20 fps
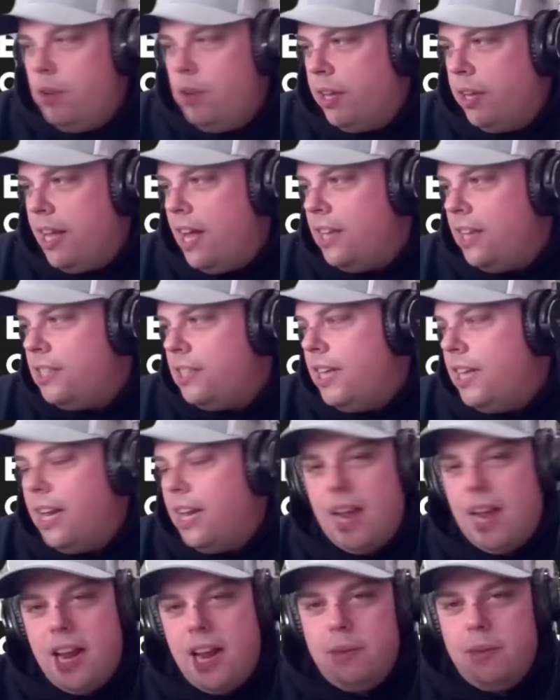can't say
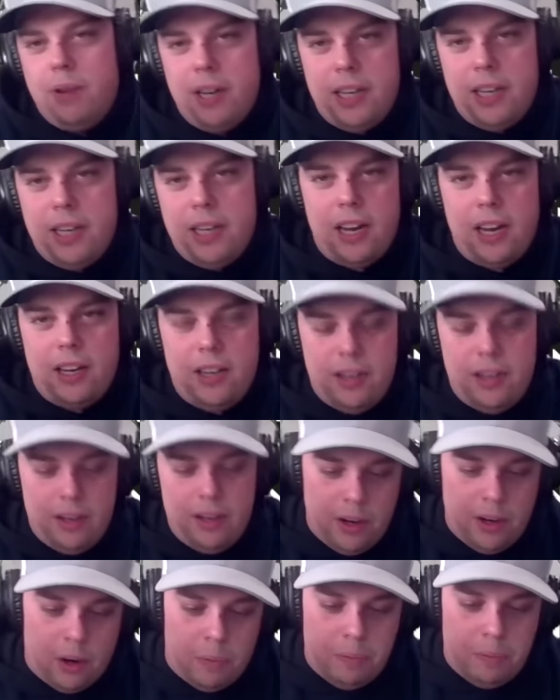to anyone that
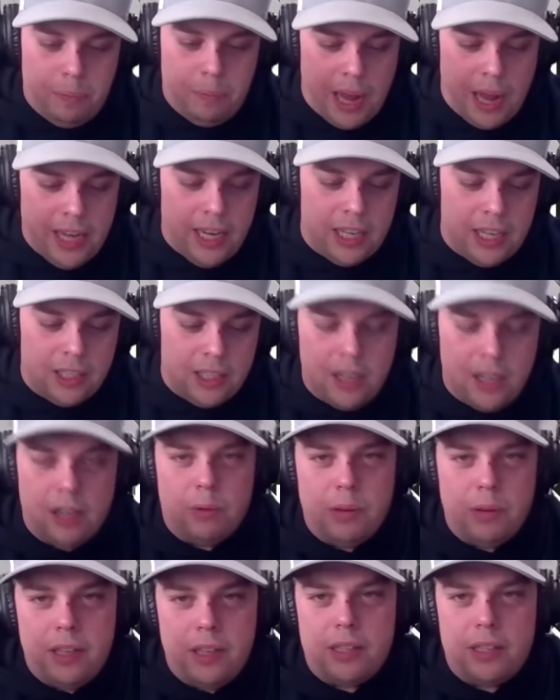Pena is going to
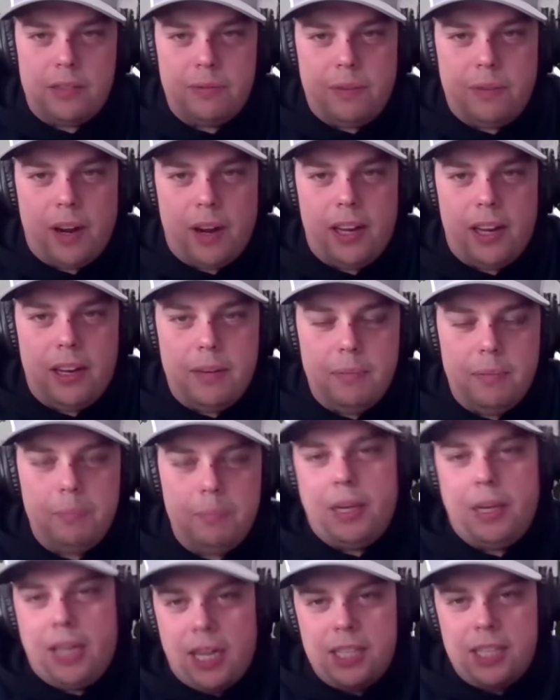win this fight
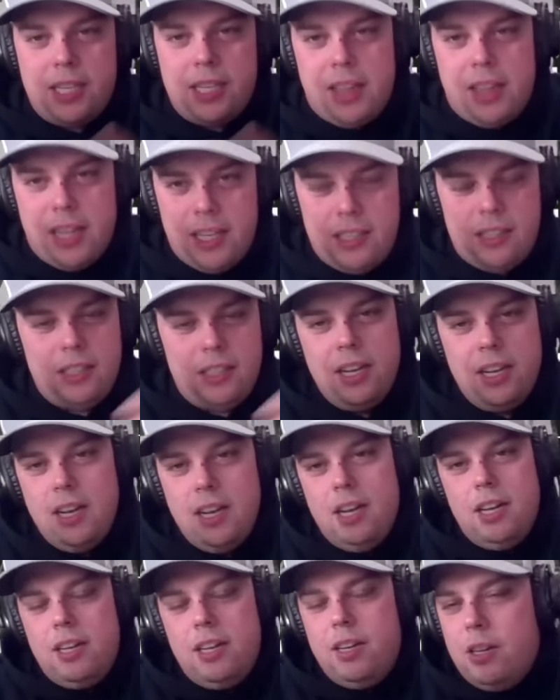because of this.
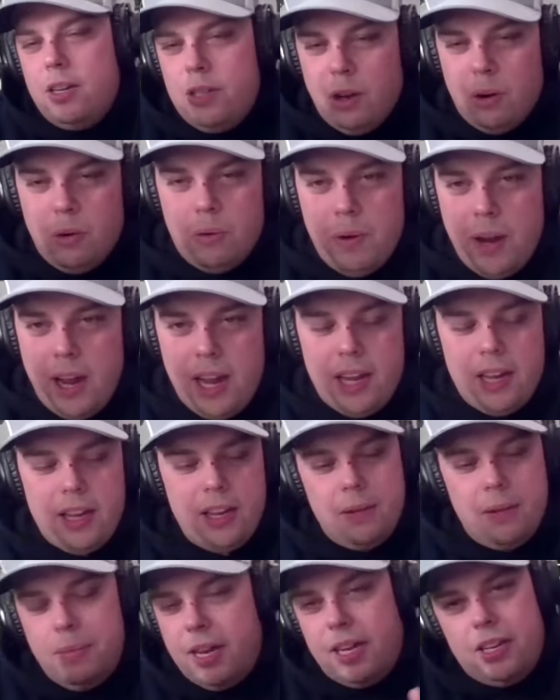There's no way.
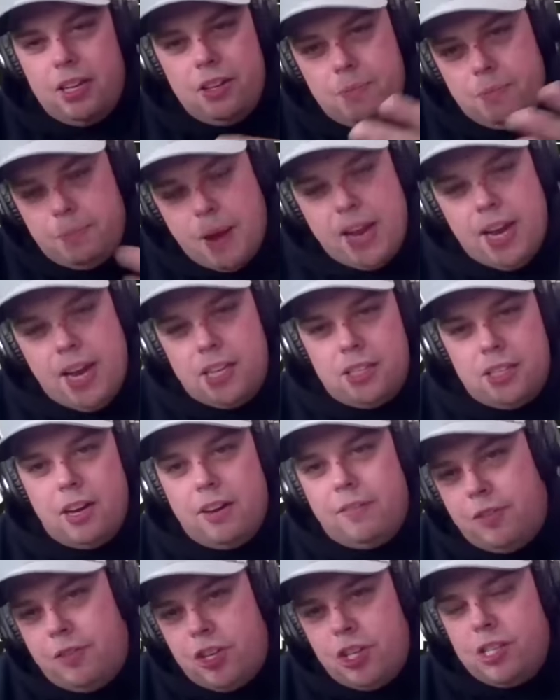I mean, Pena
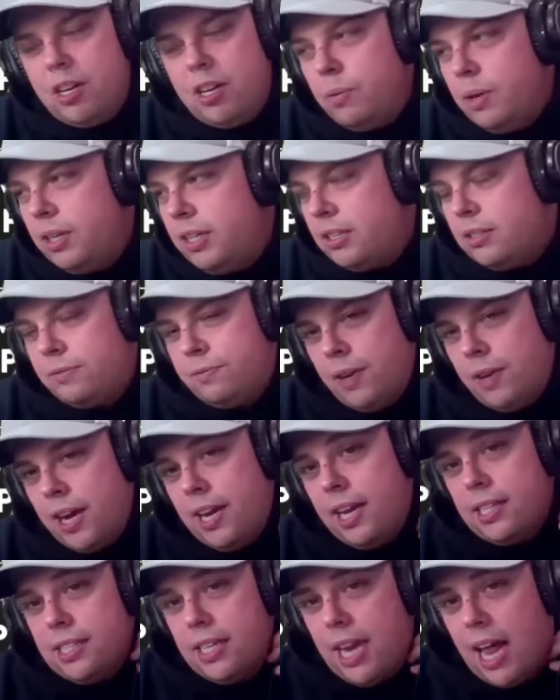she's gonna win this
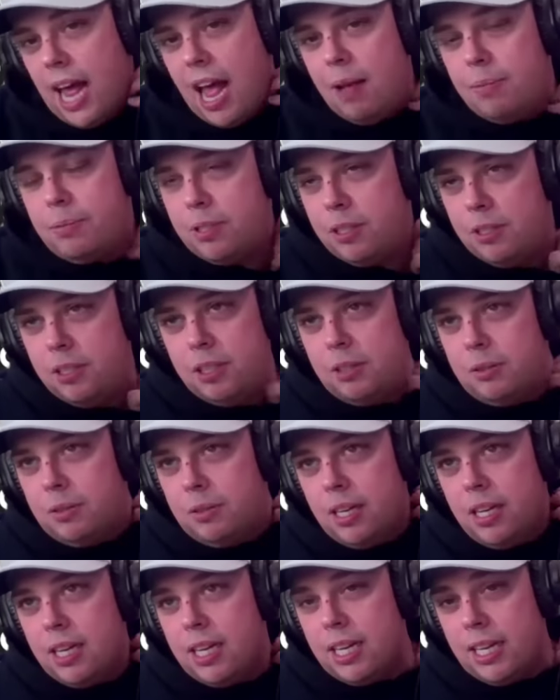fight. It's an absolute
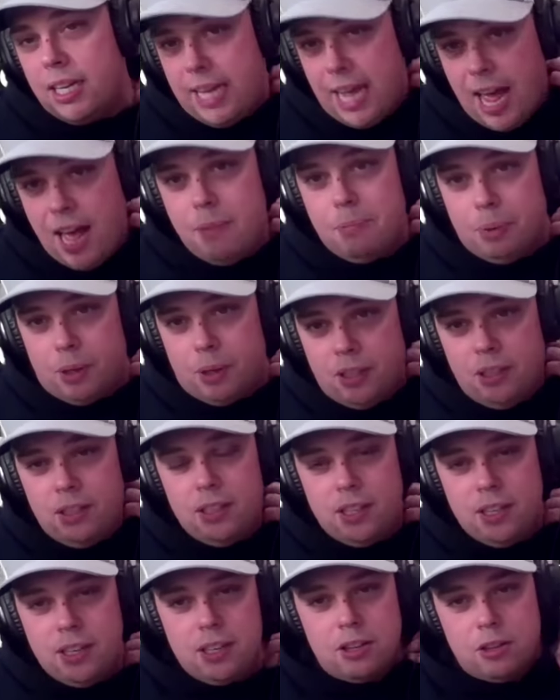gamble.
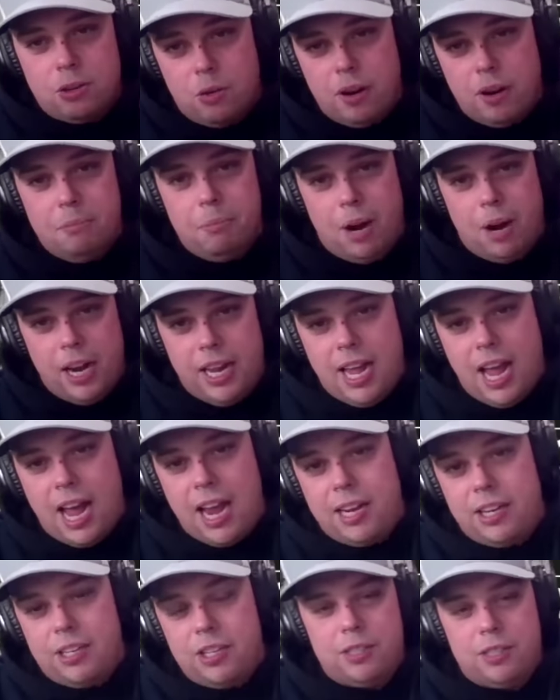You're throwing money
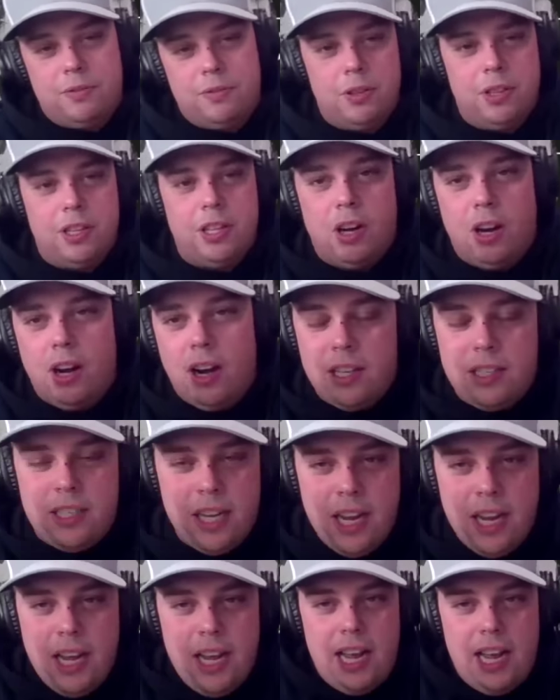at it just for the odds,
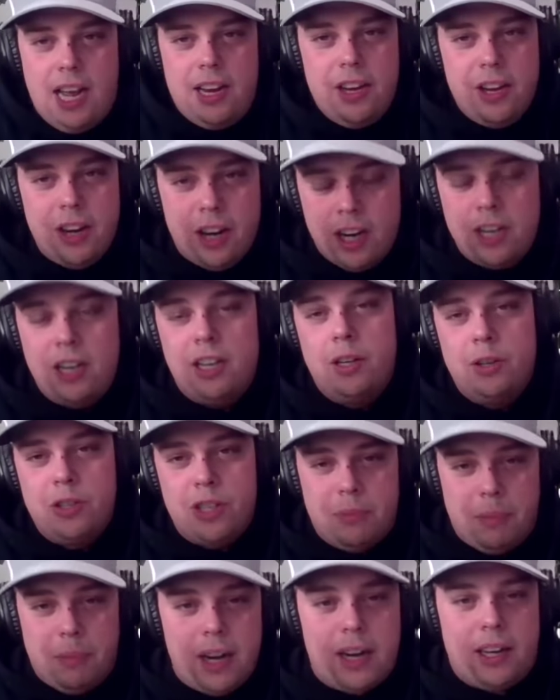and you're gonna lose
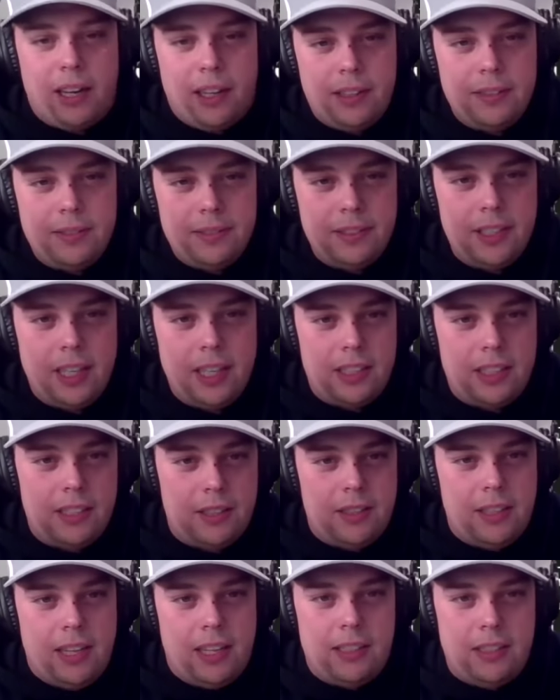your money. That's
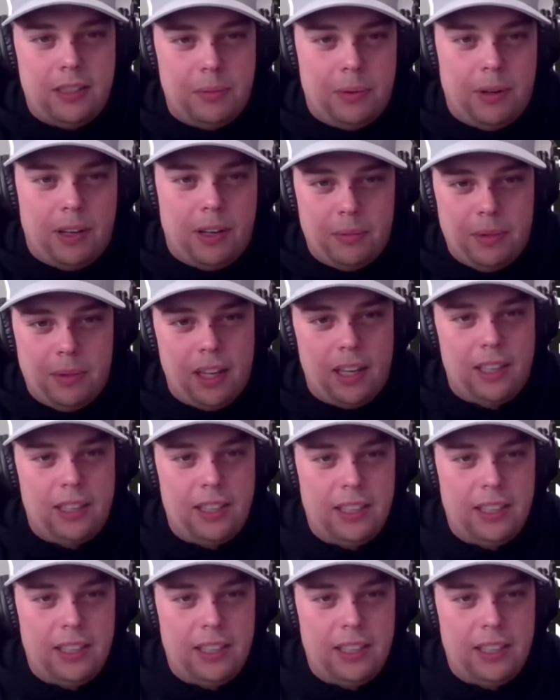the bottom line.